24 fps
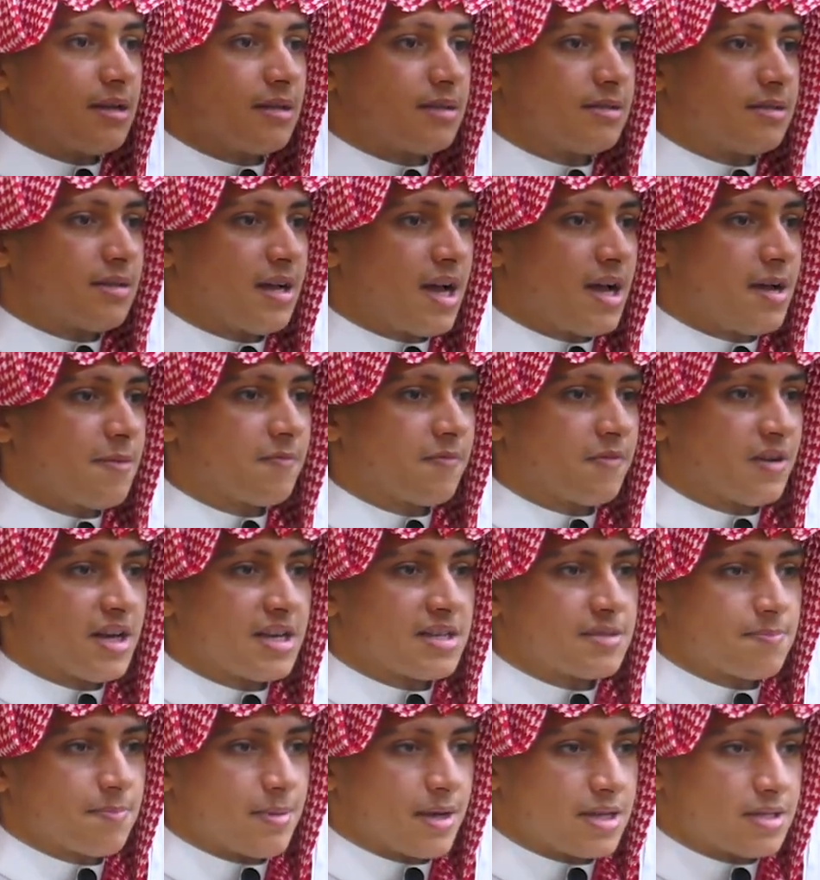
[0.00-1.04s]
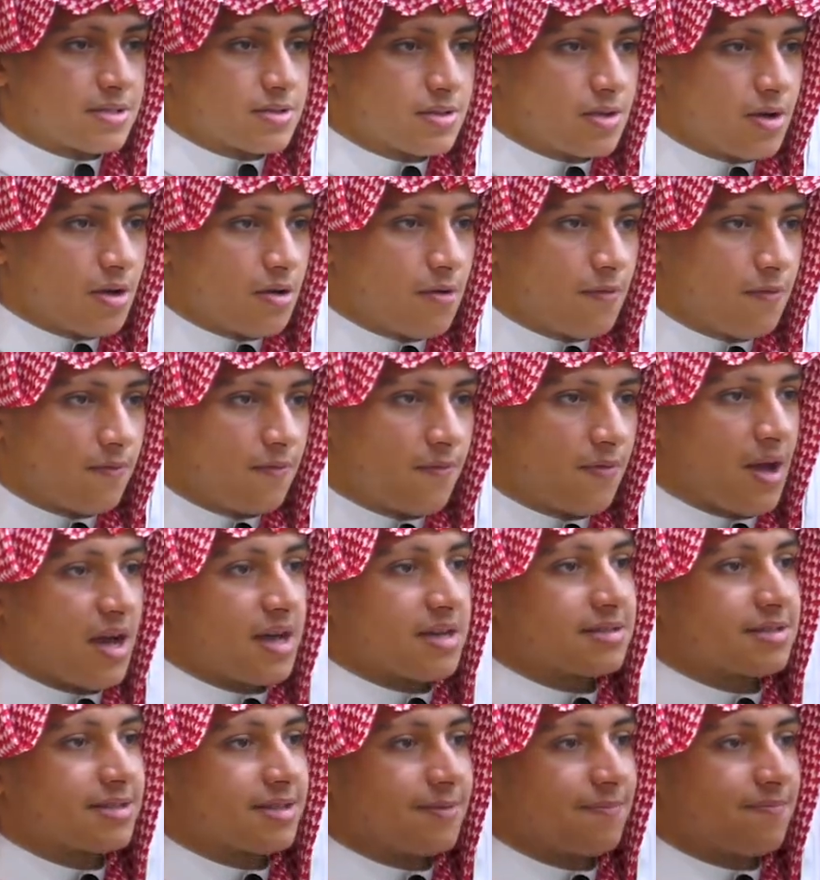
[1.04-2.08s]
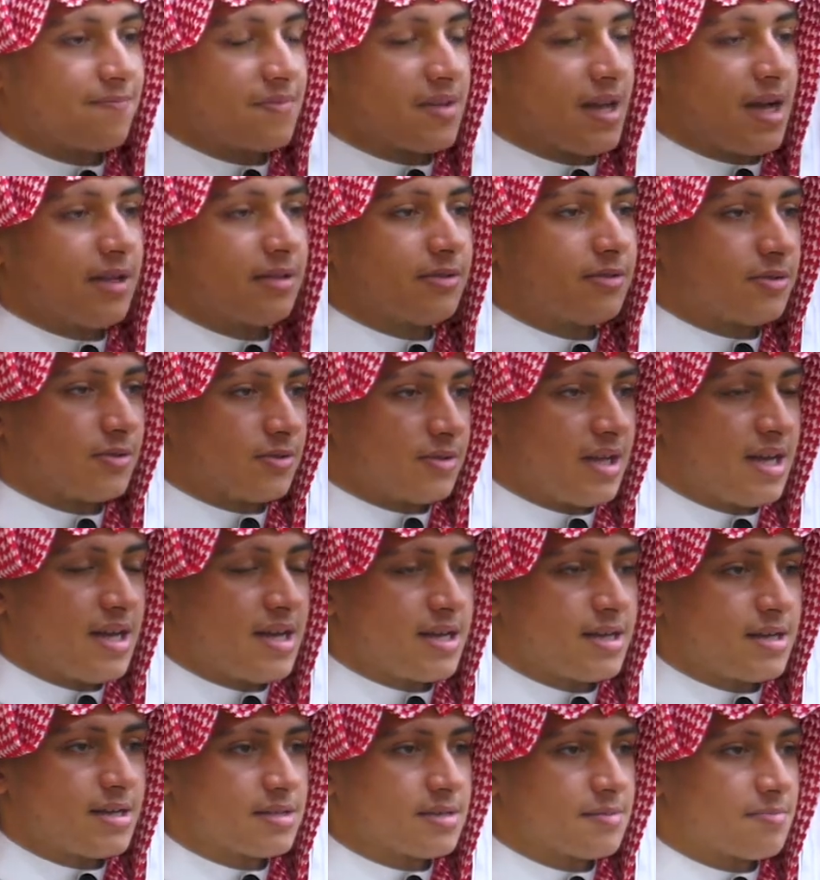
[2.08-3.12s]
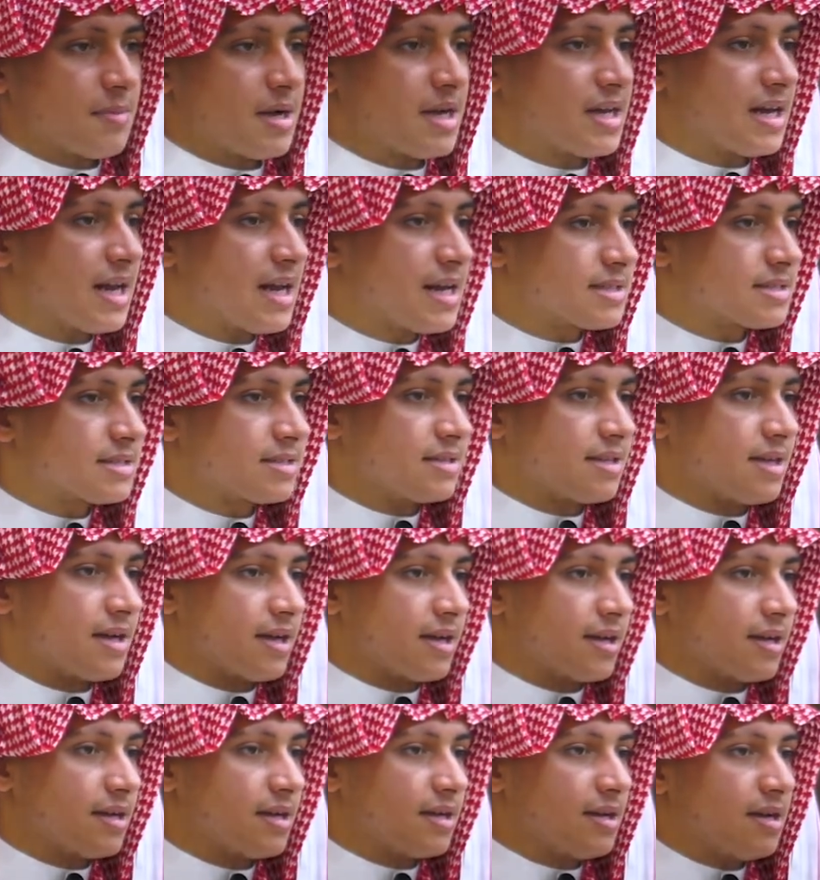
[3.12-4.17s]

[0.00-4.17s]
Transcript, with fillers: time flies by so fast, and today is my last day.